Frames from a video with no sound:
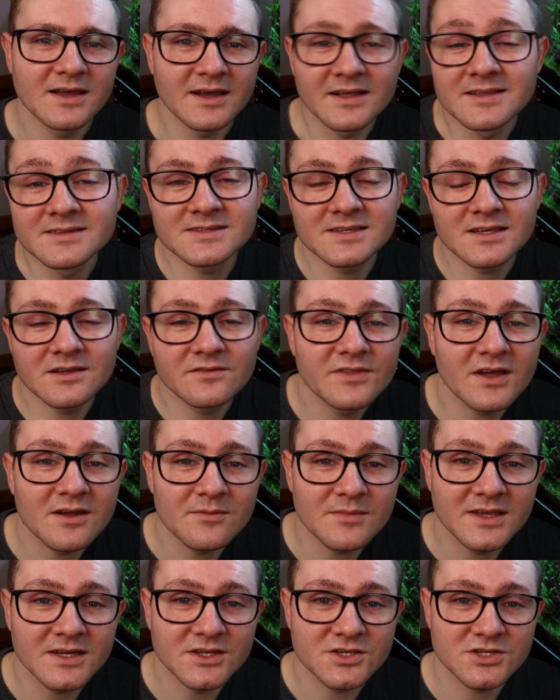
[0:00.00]
and see if
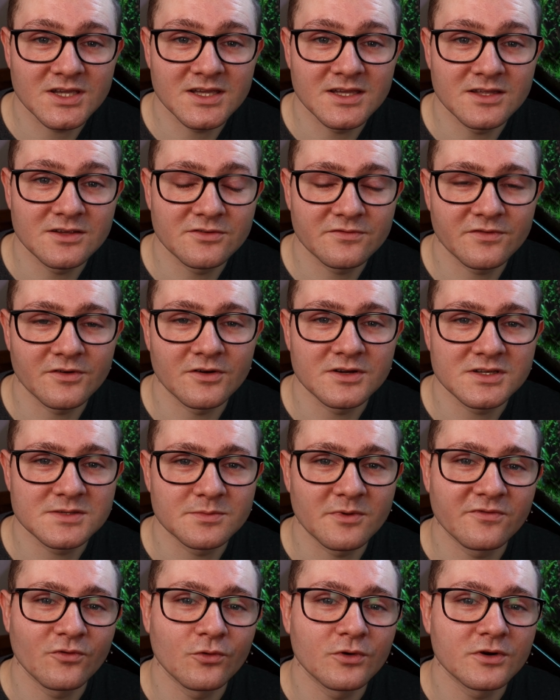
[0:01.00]
that made a change first
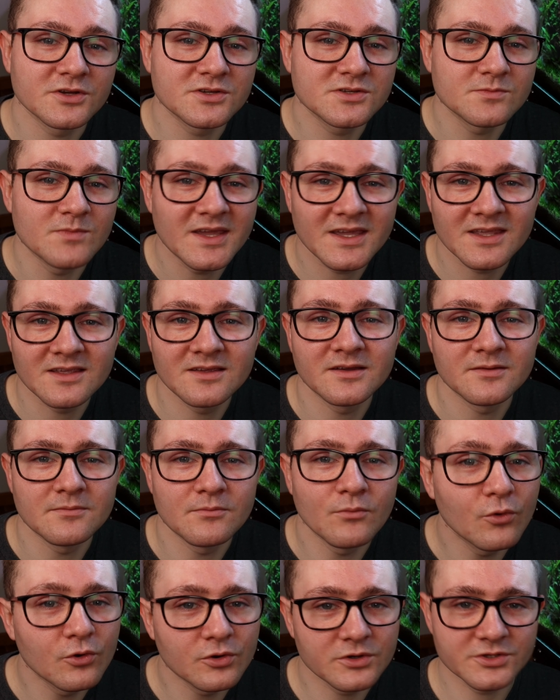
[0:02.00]
before
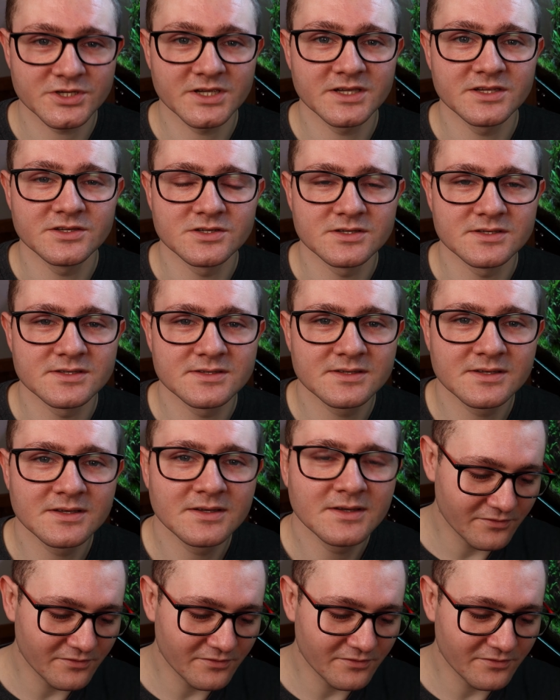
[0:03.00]
making more changes.